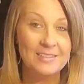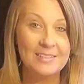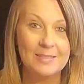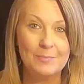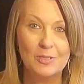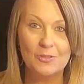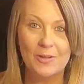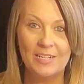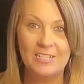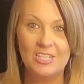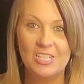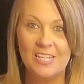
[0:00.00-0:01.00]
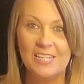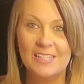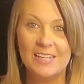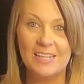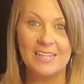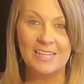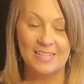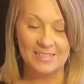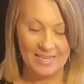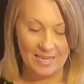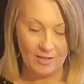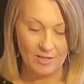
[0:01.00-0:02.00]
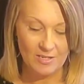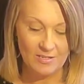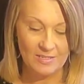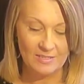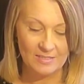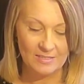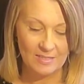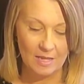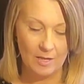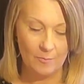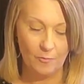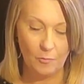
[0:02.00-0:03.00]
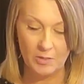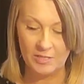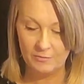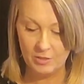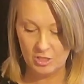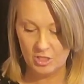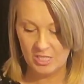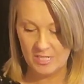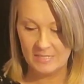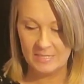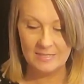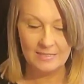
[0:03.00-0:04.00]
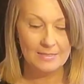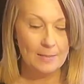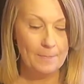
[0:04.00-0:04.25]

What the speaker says: some shredded cheese, and I get Italian. It's 4 different cheeses.